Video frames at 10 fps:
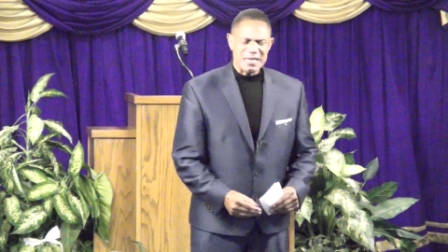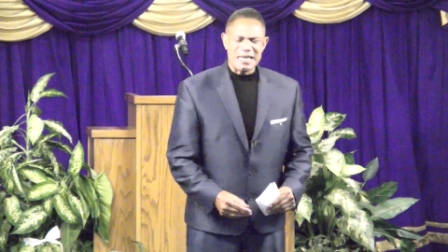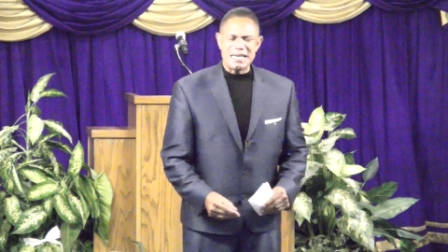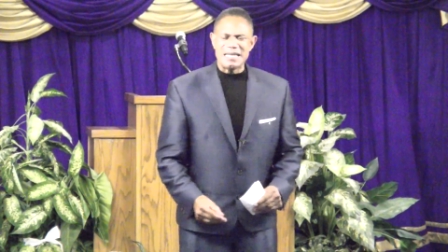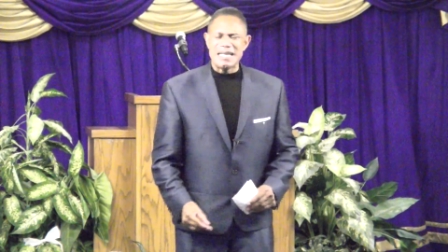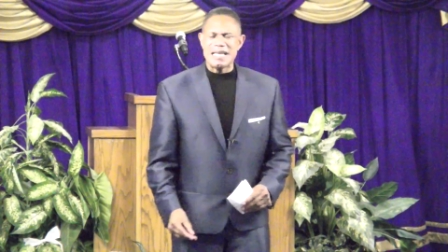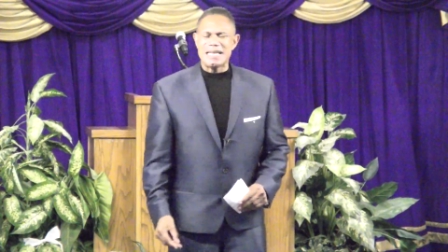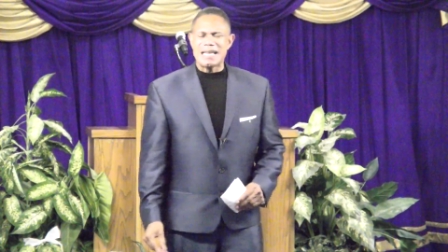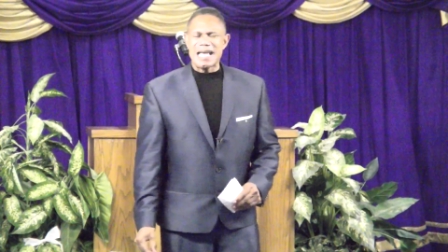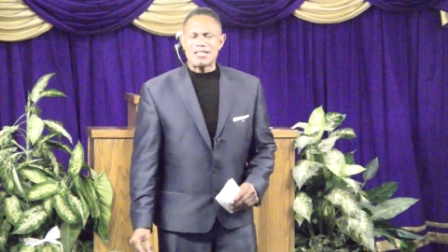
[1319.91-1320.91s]
And
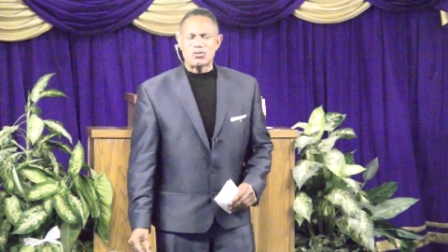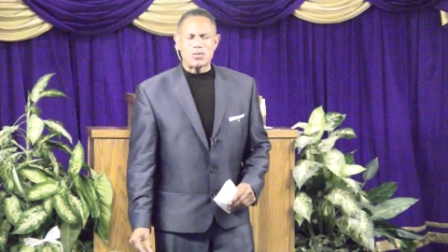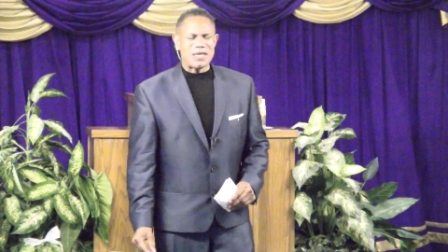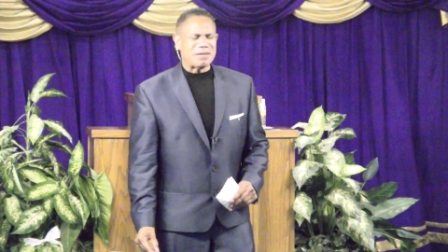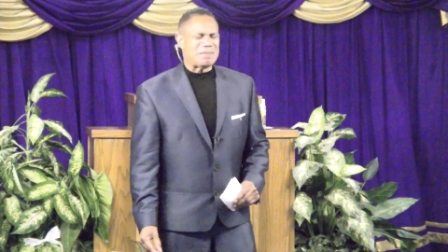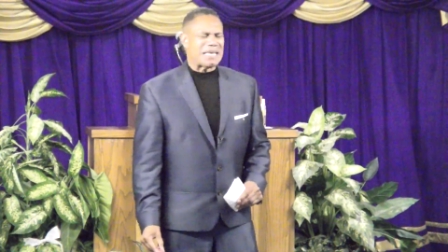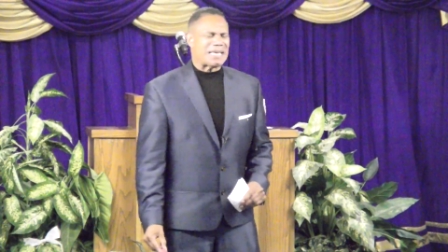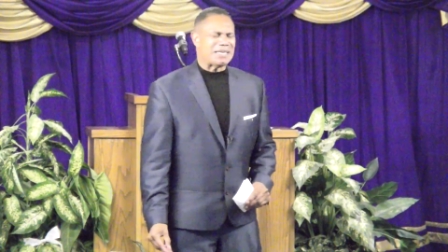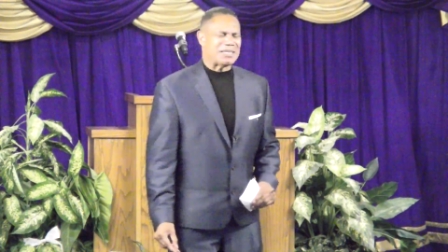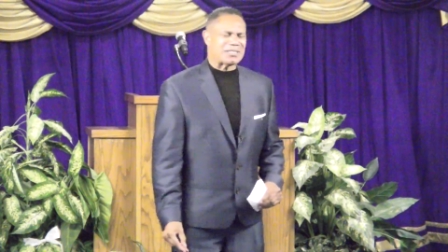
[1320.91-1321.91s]
then as we are
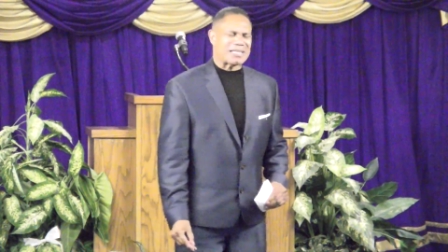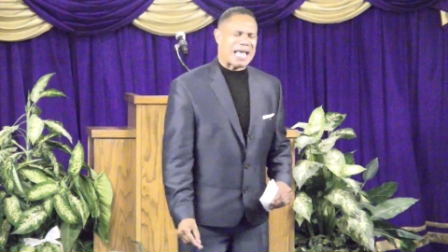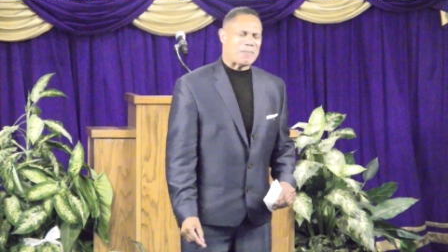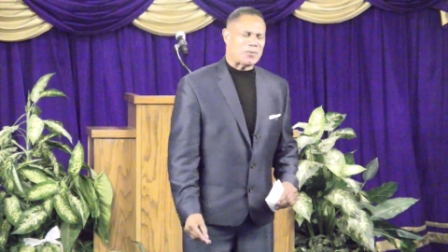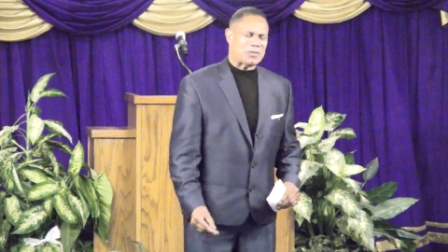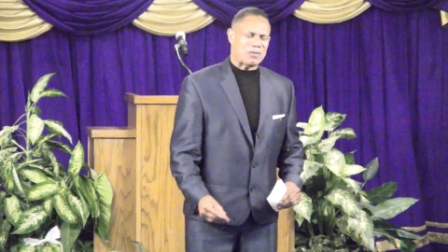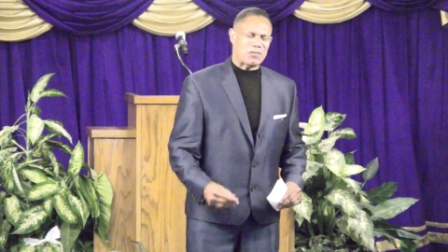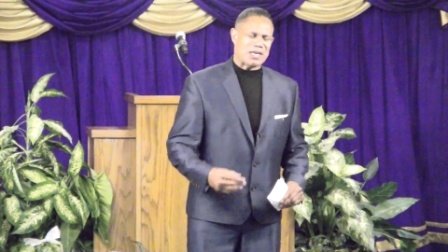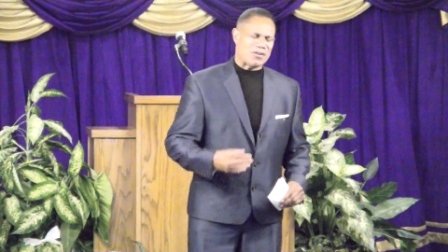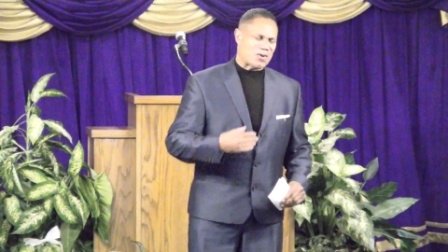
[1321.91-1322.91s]
being discipled and
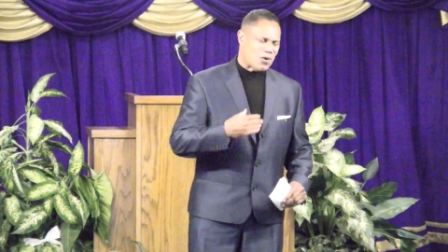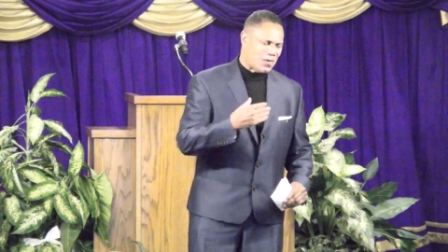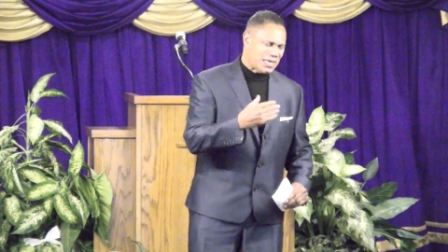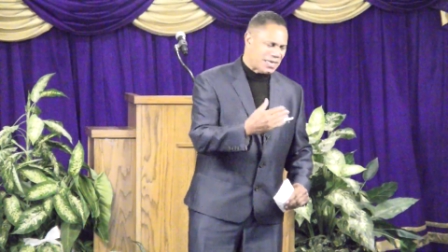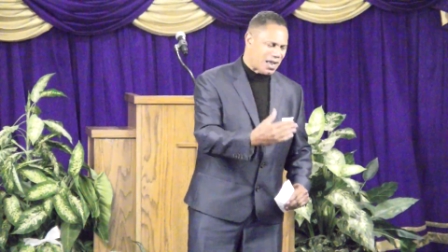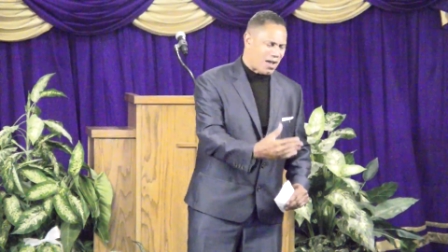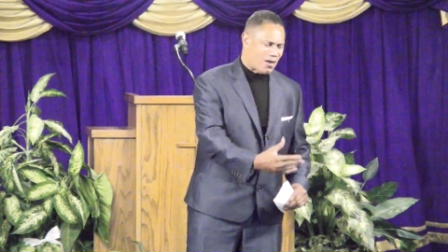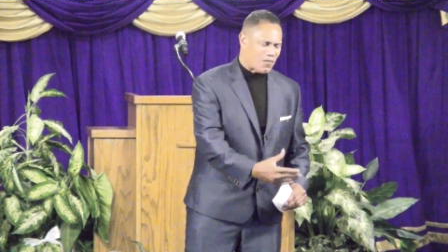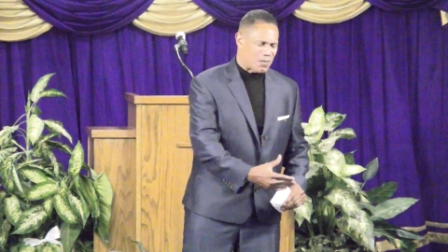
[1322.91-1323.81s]
we're growing, y'all, from